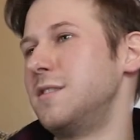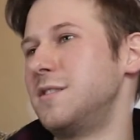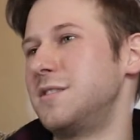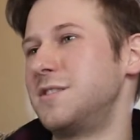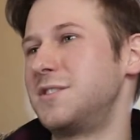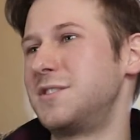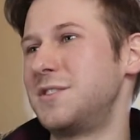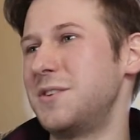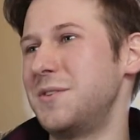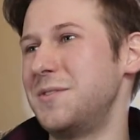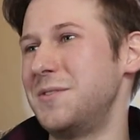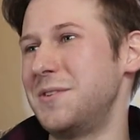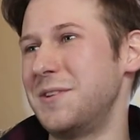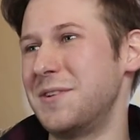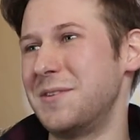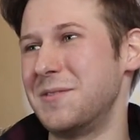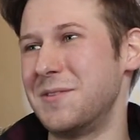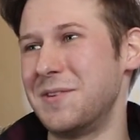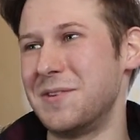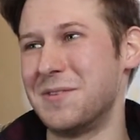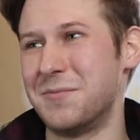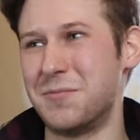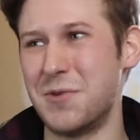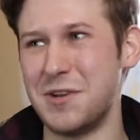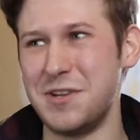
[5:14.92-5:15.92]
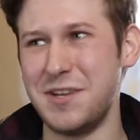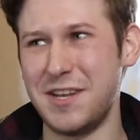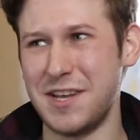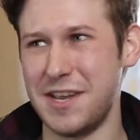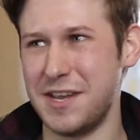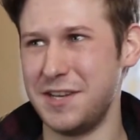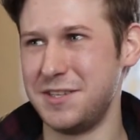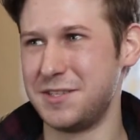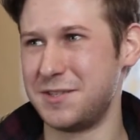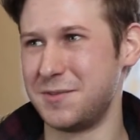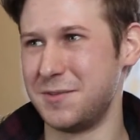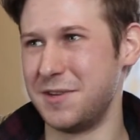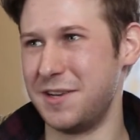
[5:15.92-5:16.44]
So when you get
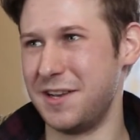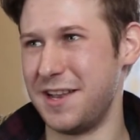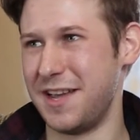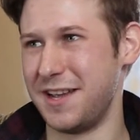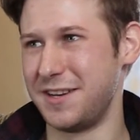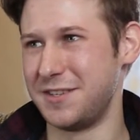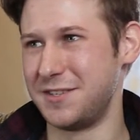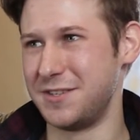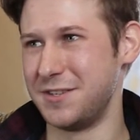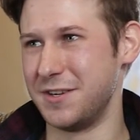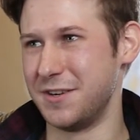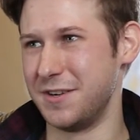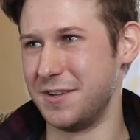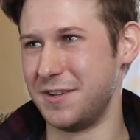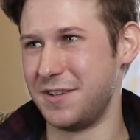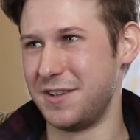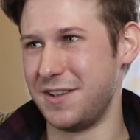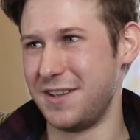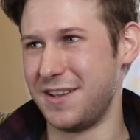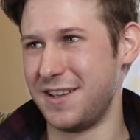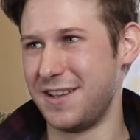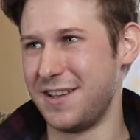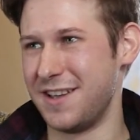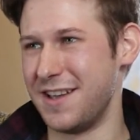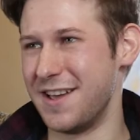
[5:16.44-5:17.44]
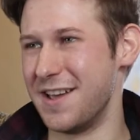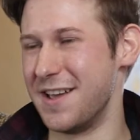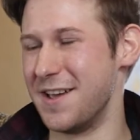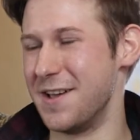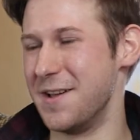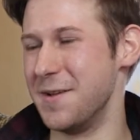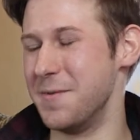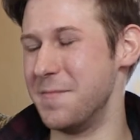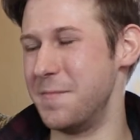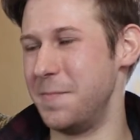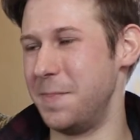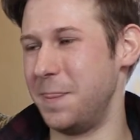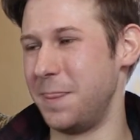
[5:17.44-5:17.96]
into a lecture,
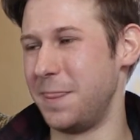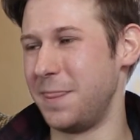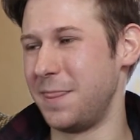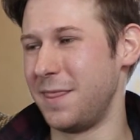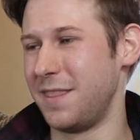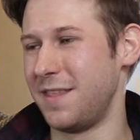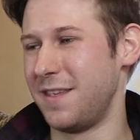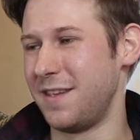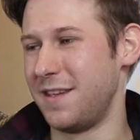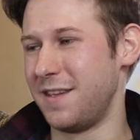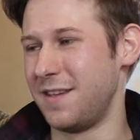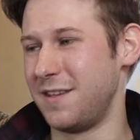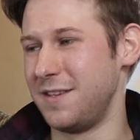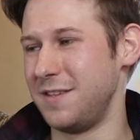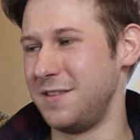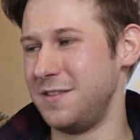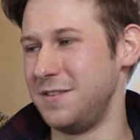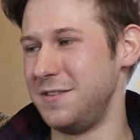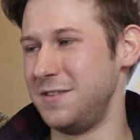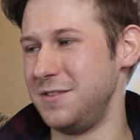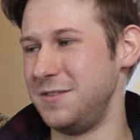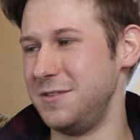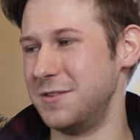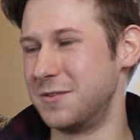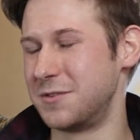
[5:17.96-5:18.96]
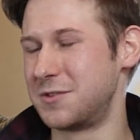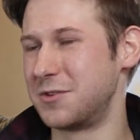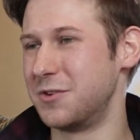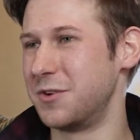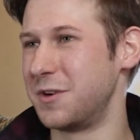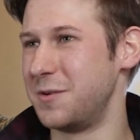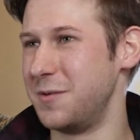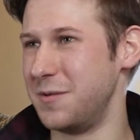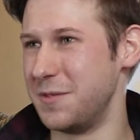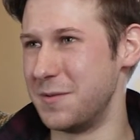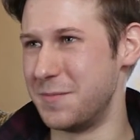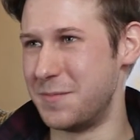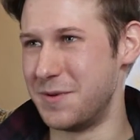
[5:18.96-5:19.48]
you're
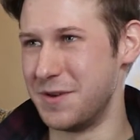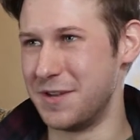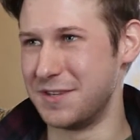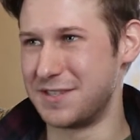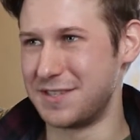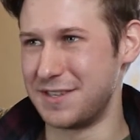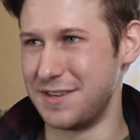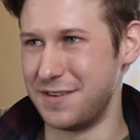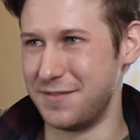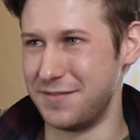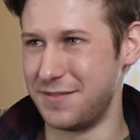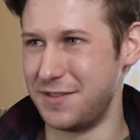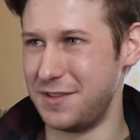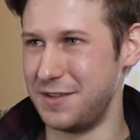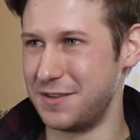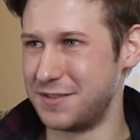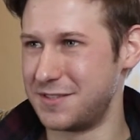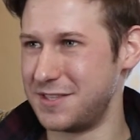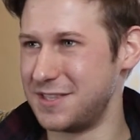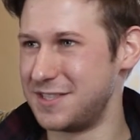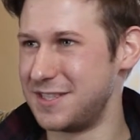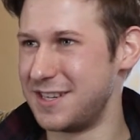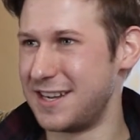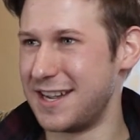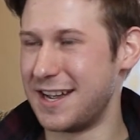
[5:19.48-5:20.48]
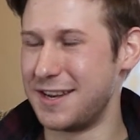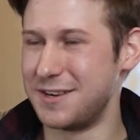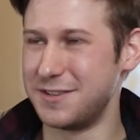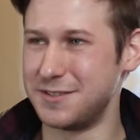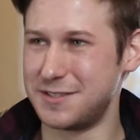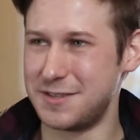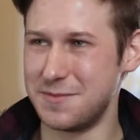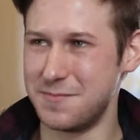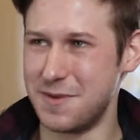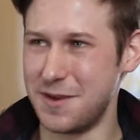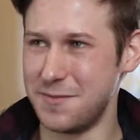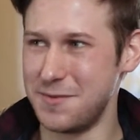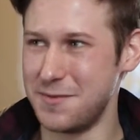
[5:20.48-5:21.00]
talking with a person, and for the autistic
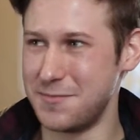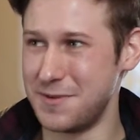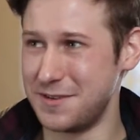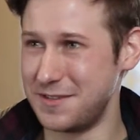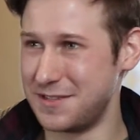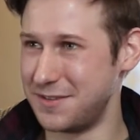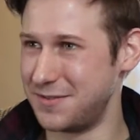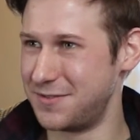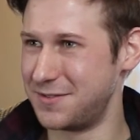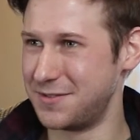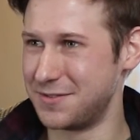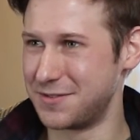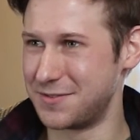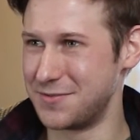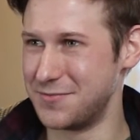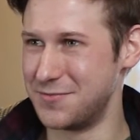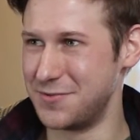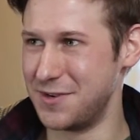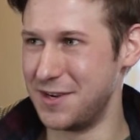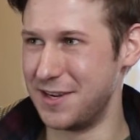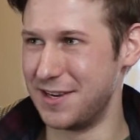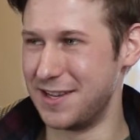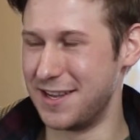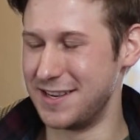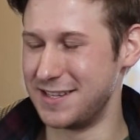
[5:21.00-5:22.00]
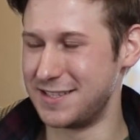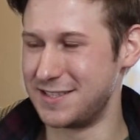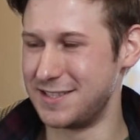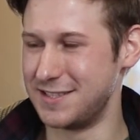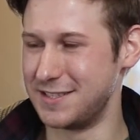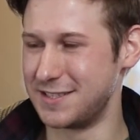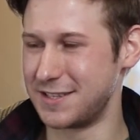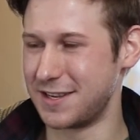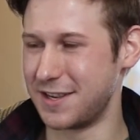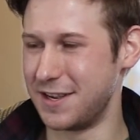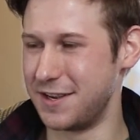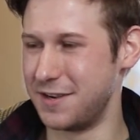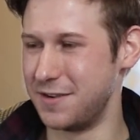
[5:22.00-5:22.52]
adult, it might be a bit difficult to realise
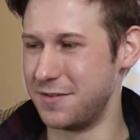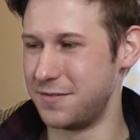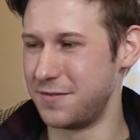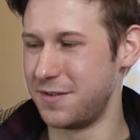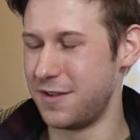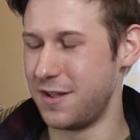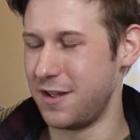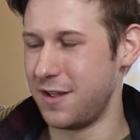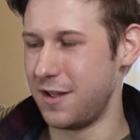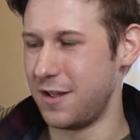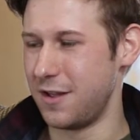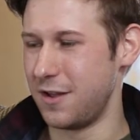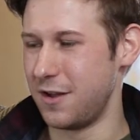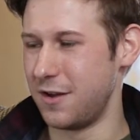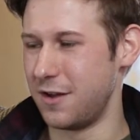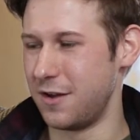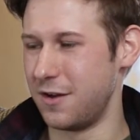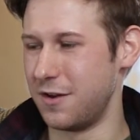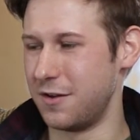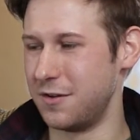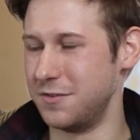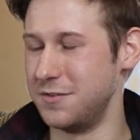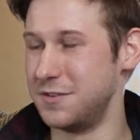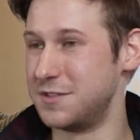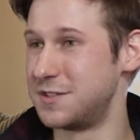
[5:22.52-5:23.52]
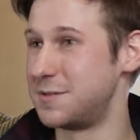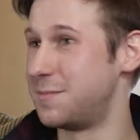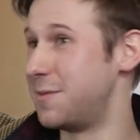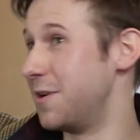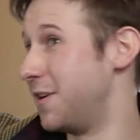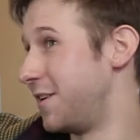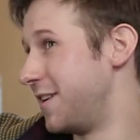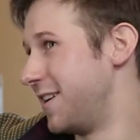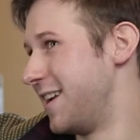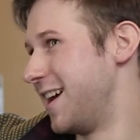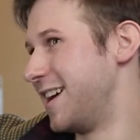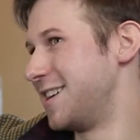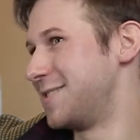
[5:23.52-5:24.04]
there's a kind of
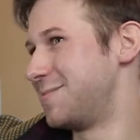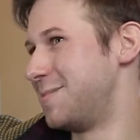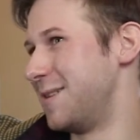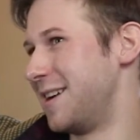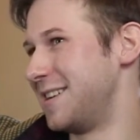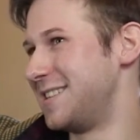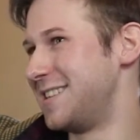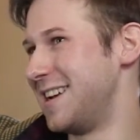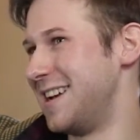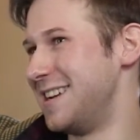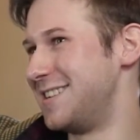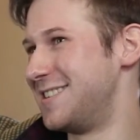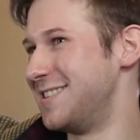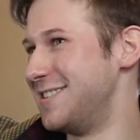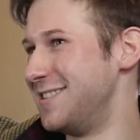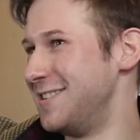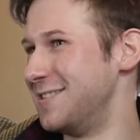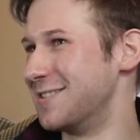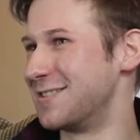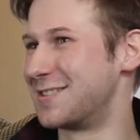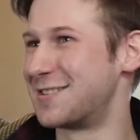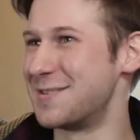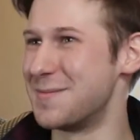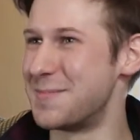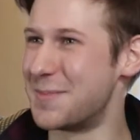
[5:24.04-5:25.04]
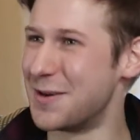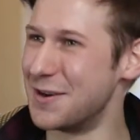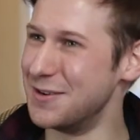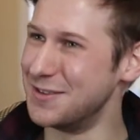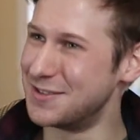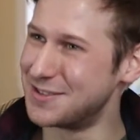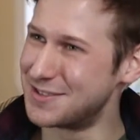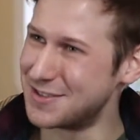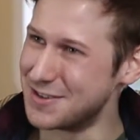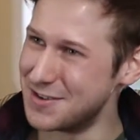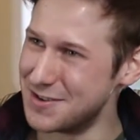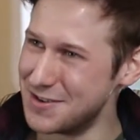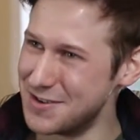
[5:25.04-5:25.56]
unspoken expectation that you're
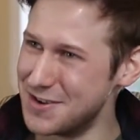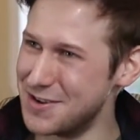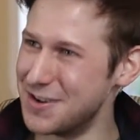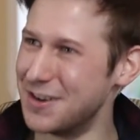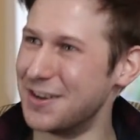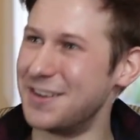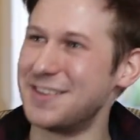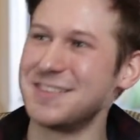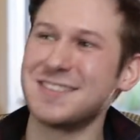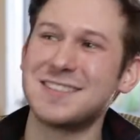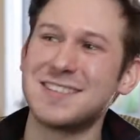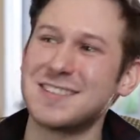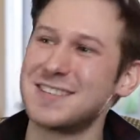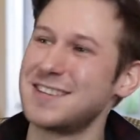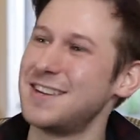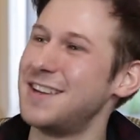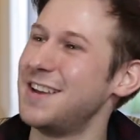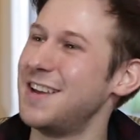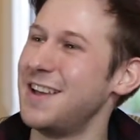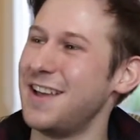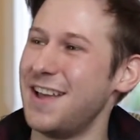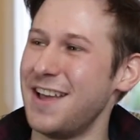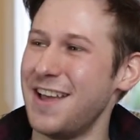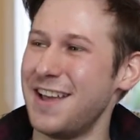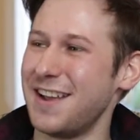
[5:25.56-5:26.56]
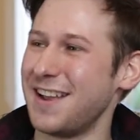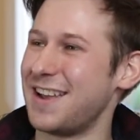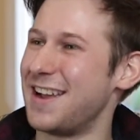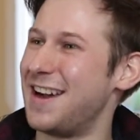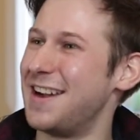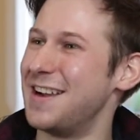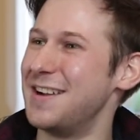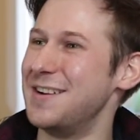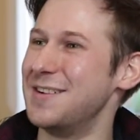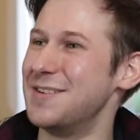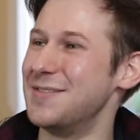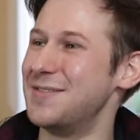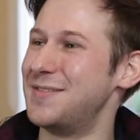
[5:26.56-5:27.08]
supposed to not
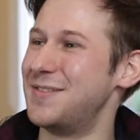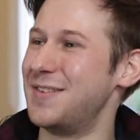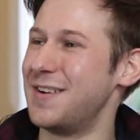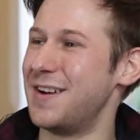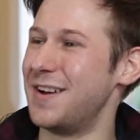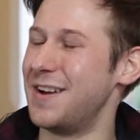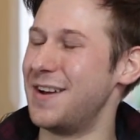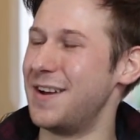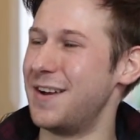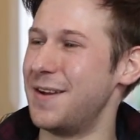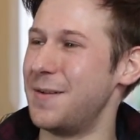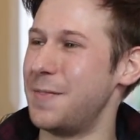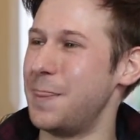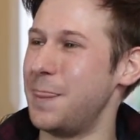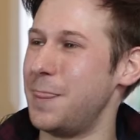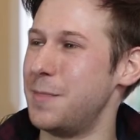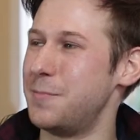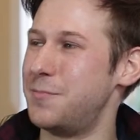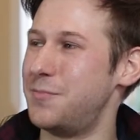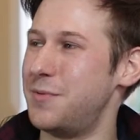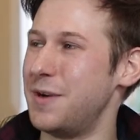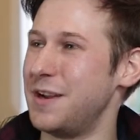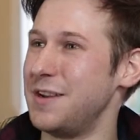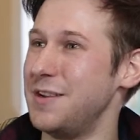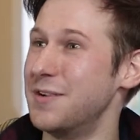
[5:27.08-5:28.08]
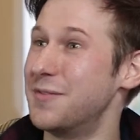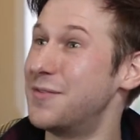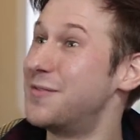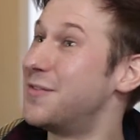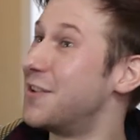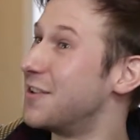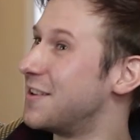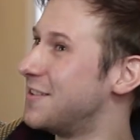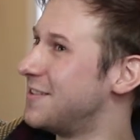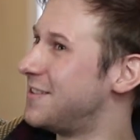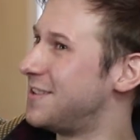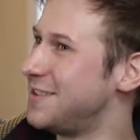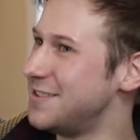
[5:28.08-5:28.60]
kind of bring your
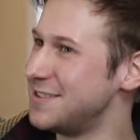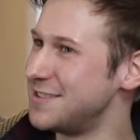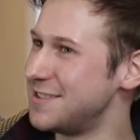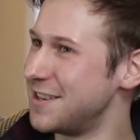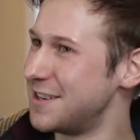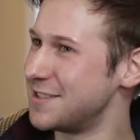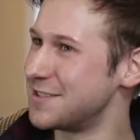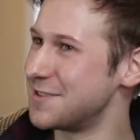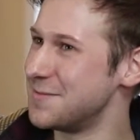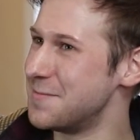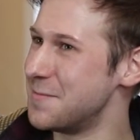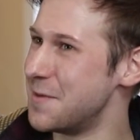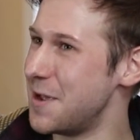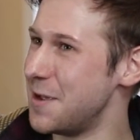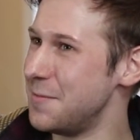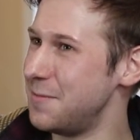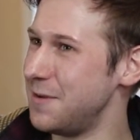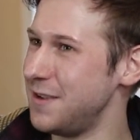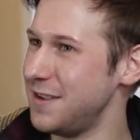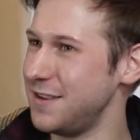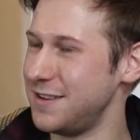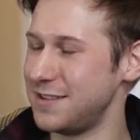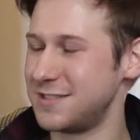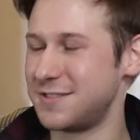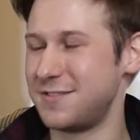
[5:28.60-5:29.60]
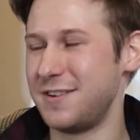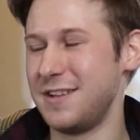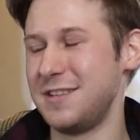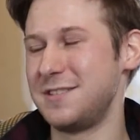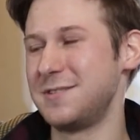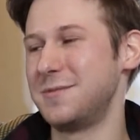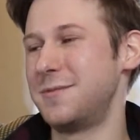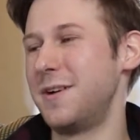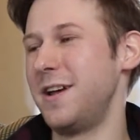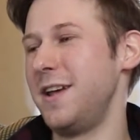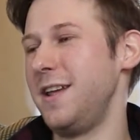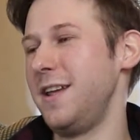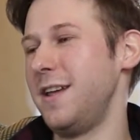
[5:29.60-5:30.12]
full enthusiasm maybe straight
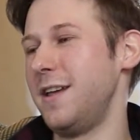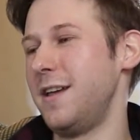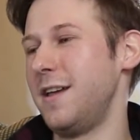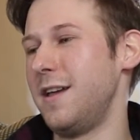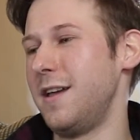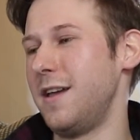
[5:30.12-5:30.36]
away,